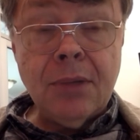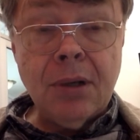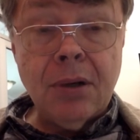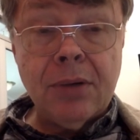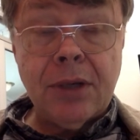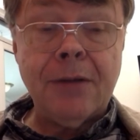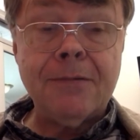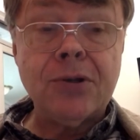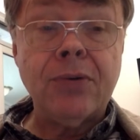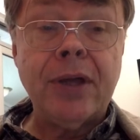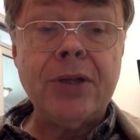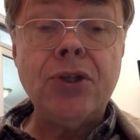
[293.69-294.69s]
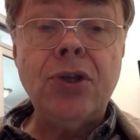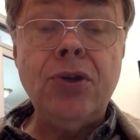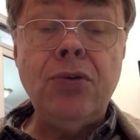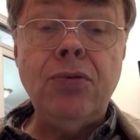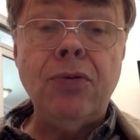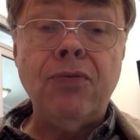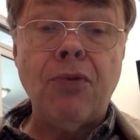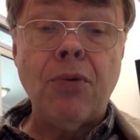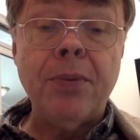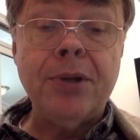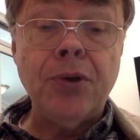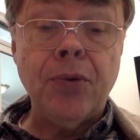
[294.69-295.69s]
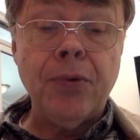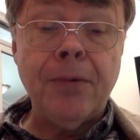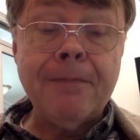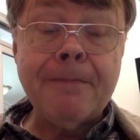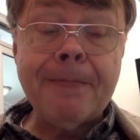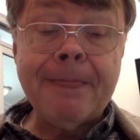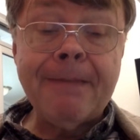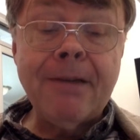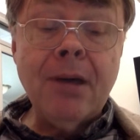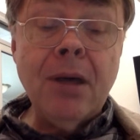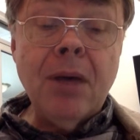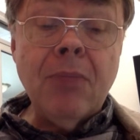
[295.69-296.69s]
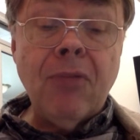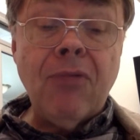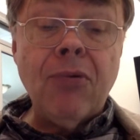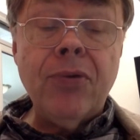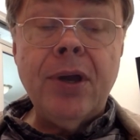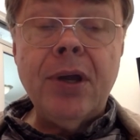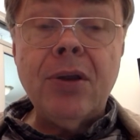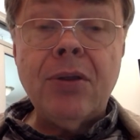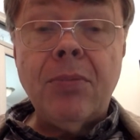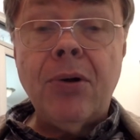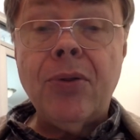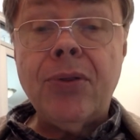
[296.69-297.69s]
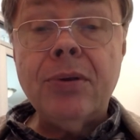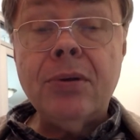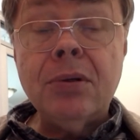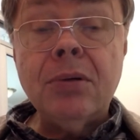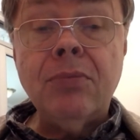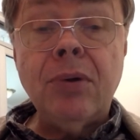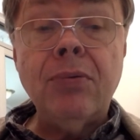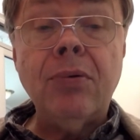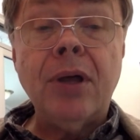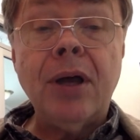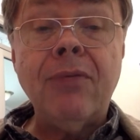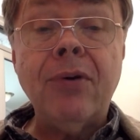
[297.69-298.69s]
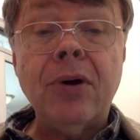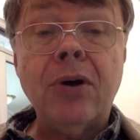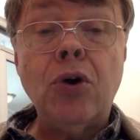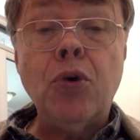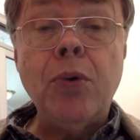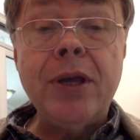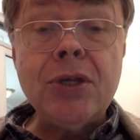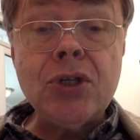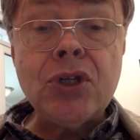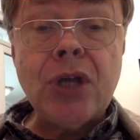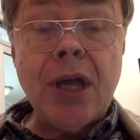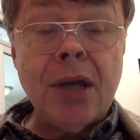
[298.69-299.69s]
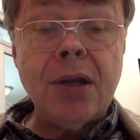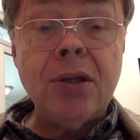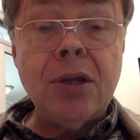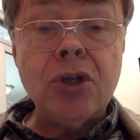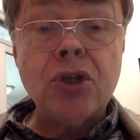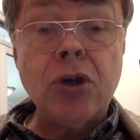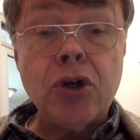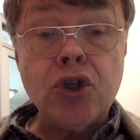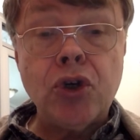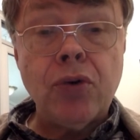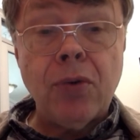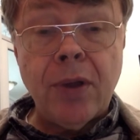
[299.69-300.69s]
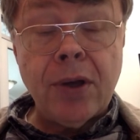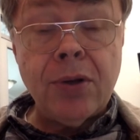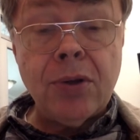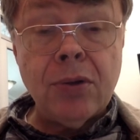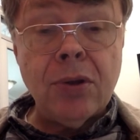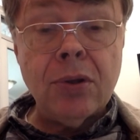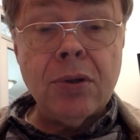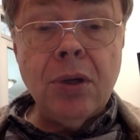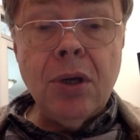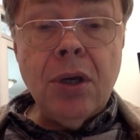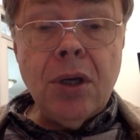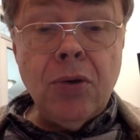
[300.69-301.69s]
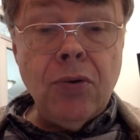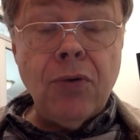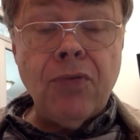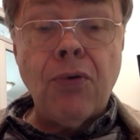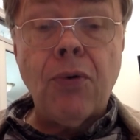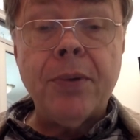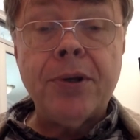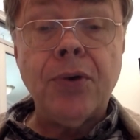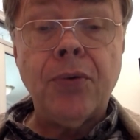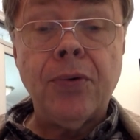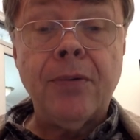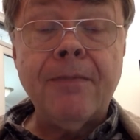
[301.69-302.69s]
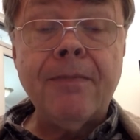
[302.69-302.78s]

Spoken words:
Okay, so that's the Unit 4 material. Before the end of the month, we will have a quiz and a discussion related to the Unit 4 material.